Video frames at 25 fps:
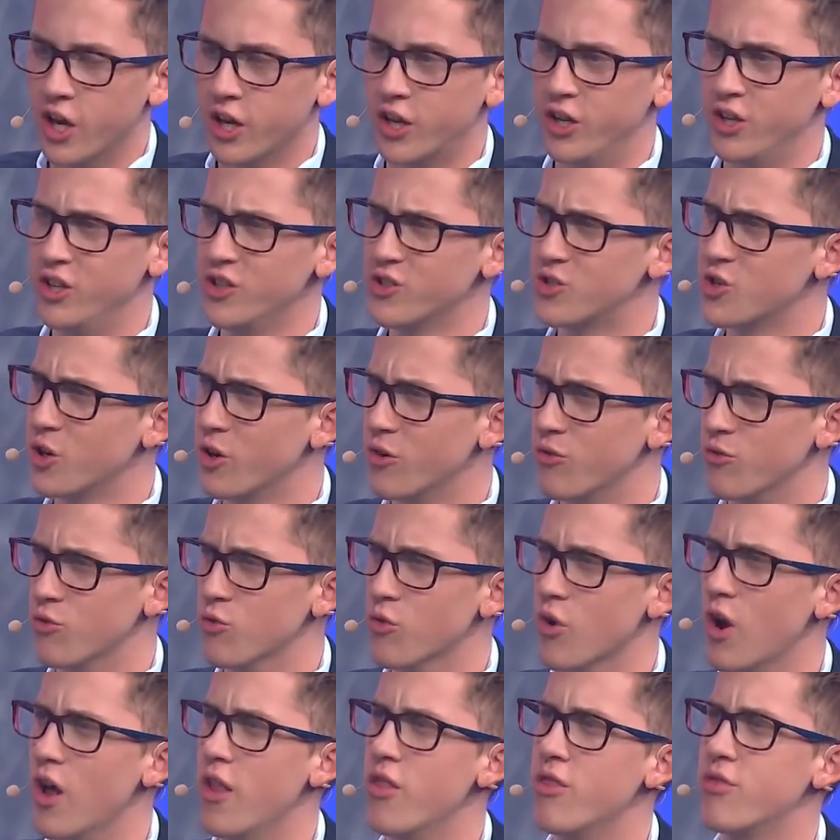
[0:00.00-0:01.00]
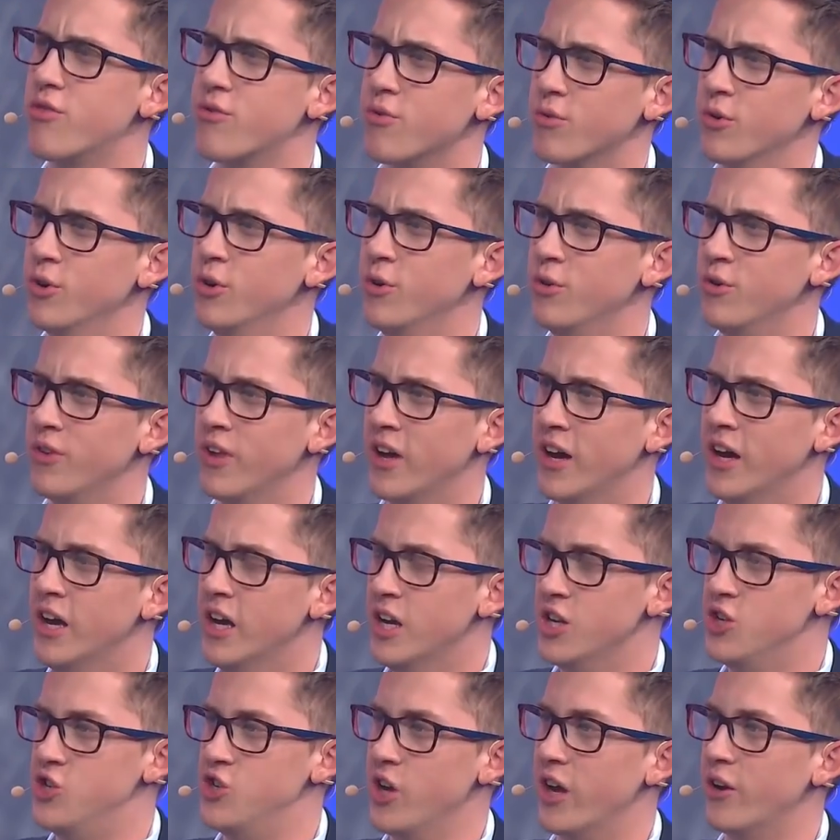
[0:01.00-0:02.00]
Could you sort of run through the
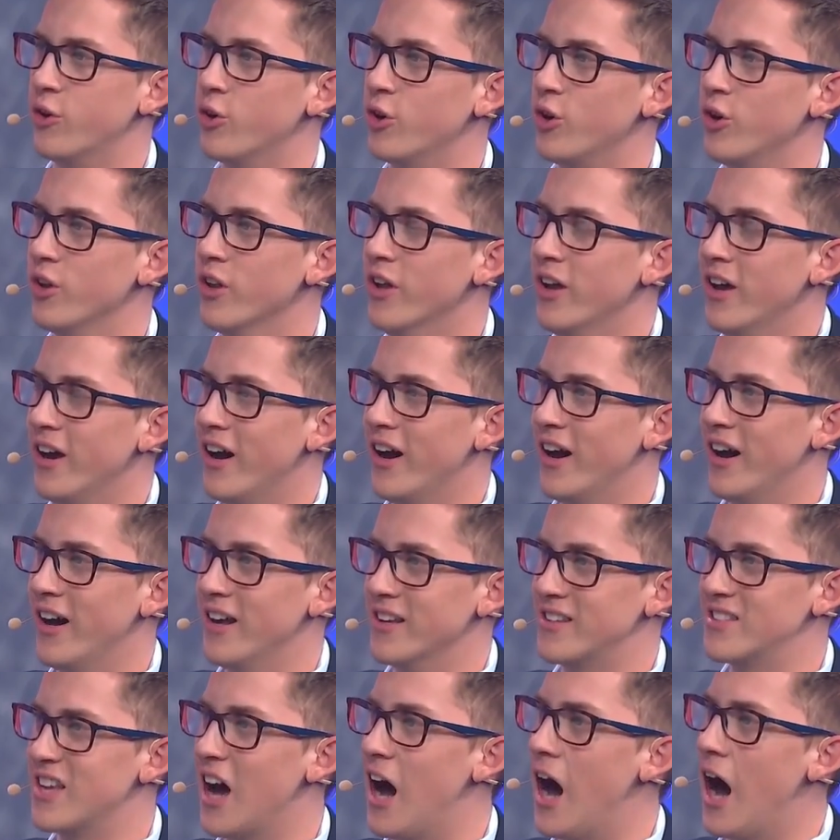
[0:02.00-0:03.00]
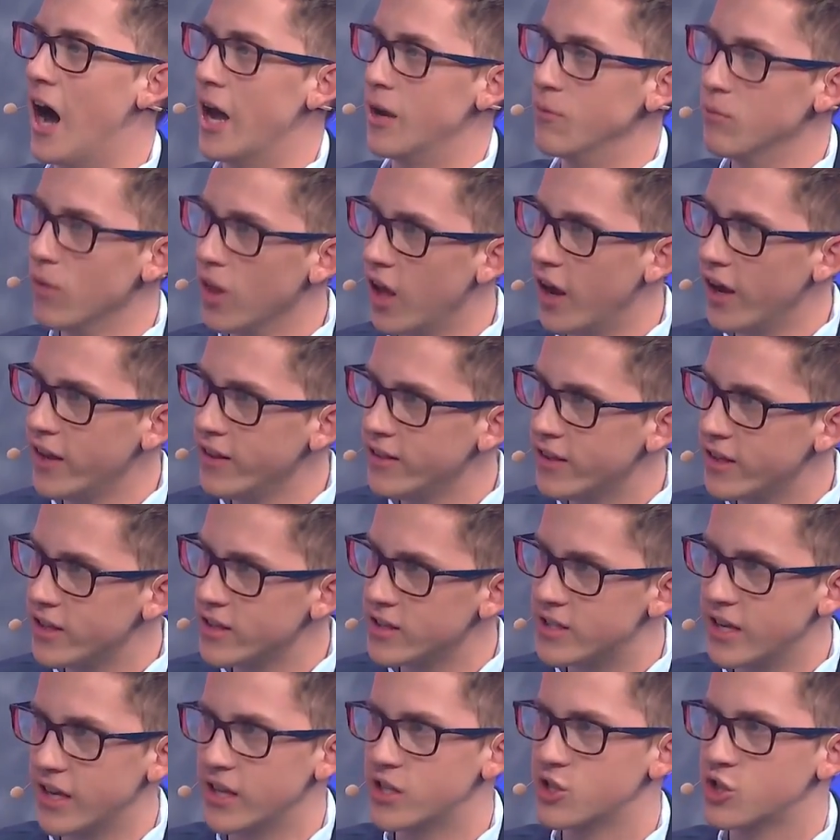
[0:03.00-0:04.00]
general timeline that
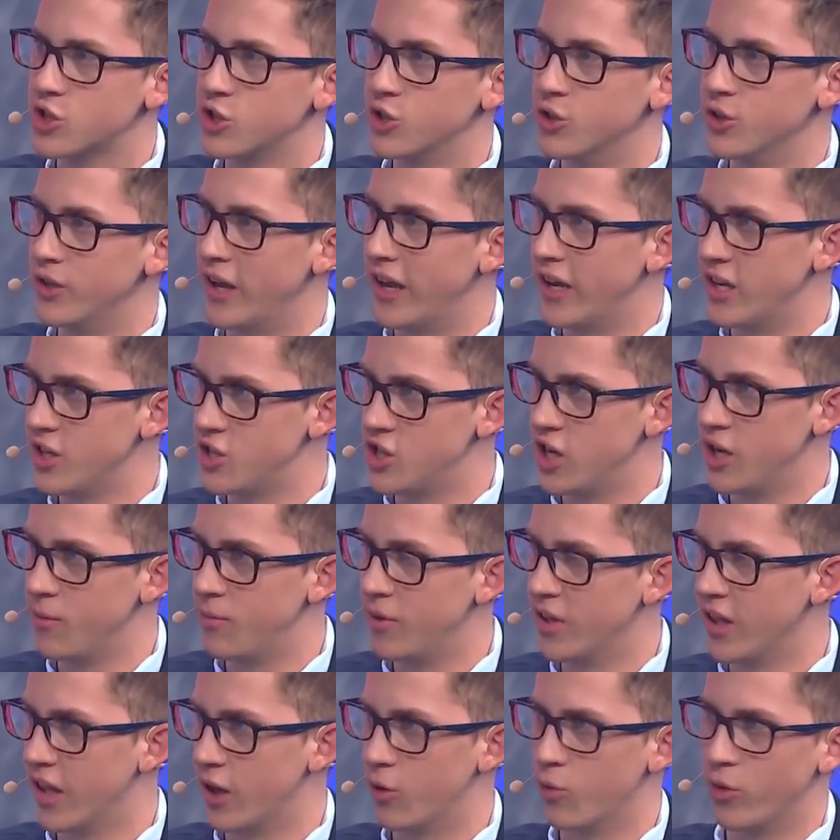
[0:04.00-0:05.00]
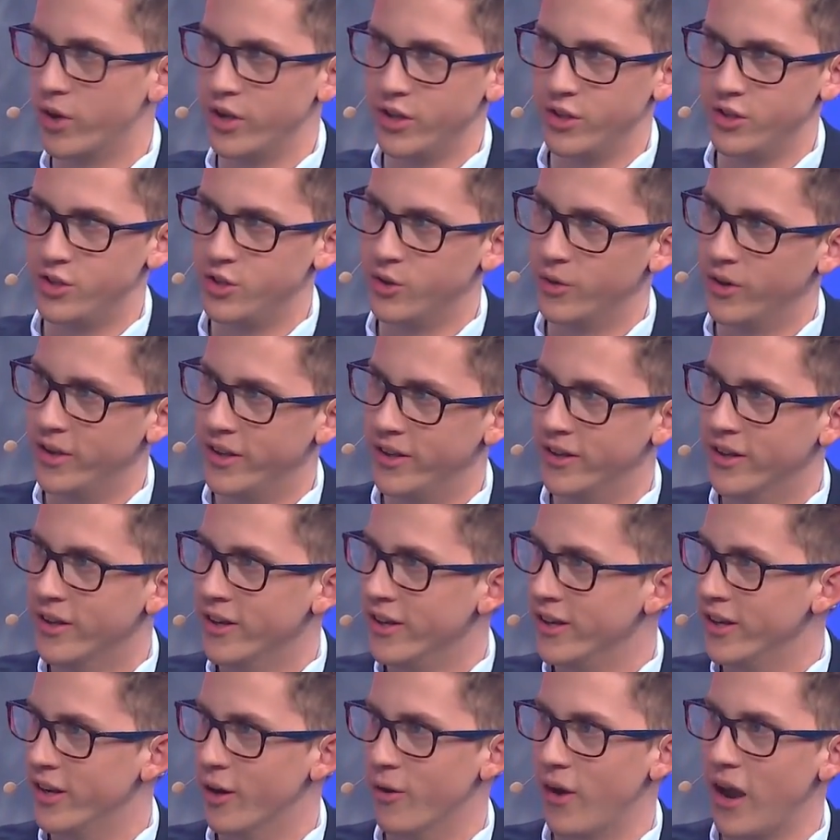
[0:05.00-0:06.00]
it takes to create a champion? Like, what are you doing?
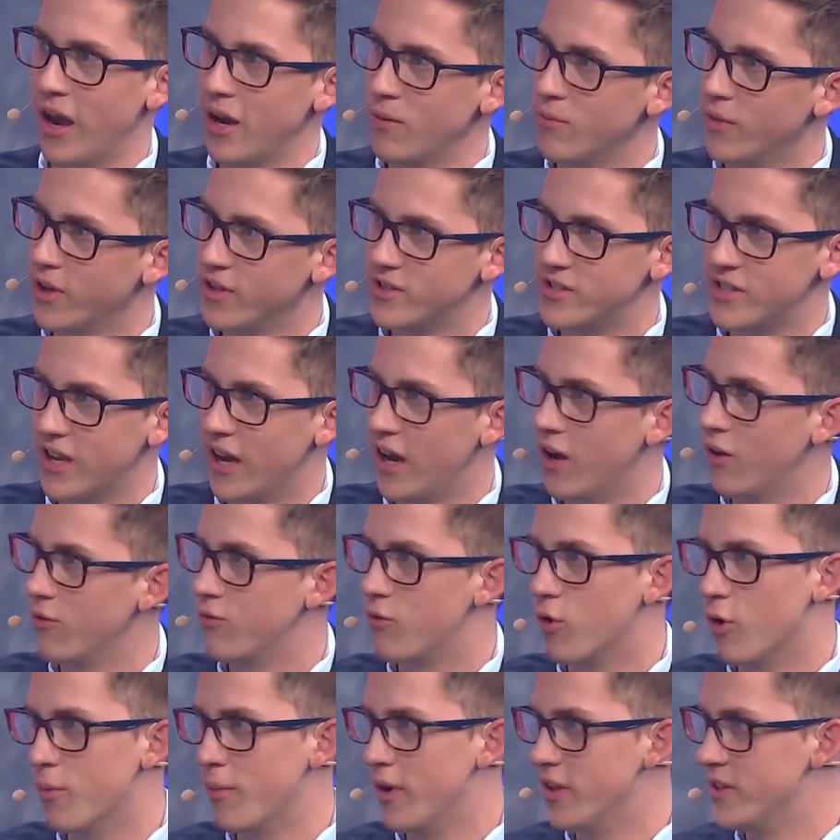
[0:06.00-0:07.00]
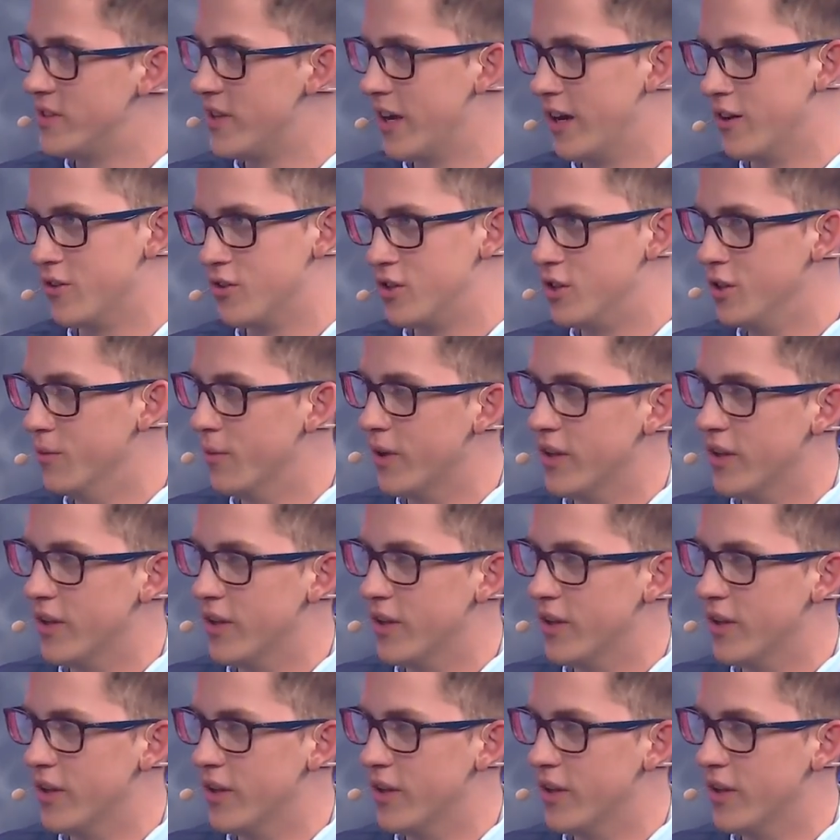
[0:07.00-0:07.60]
8 months out, 4 months out, 2